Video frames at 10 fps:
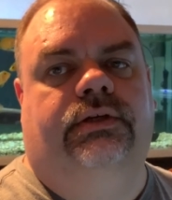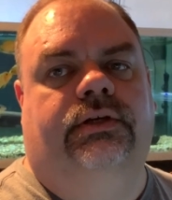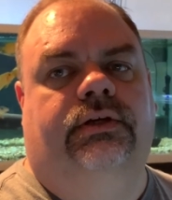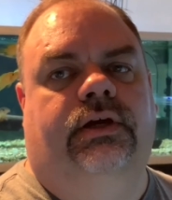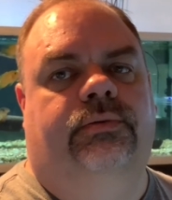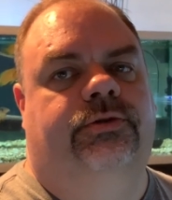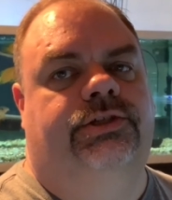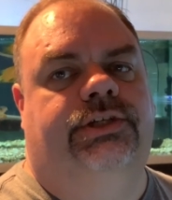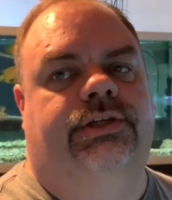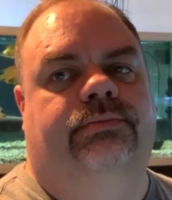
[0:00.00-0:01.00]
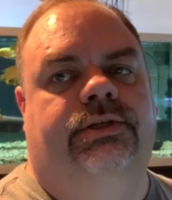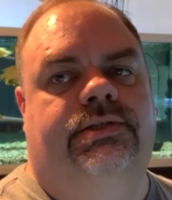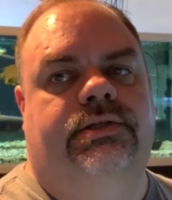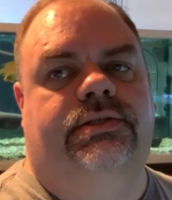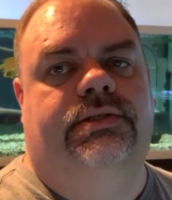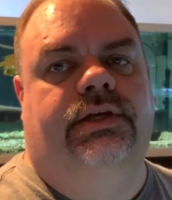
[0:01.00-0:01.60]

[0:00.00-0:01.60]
Uh, I'd appreciate your business,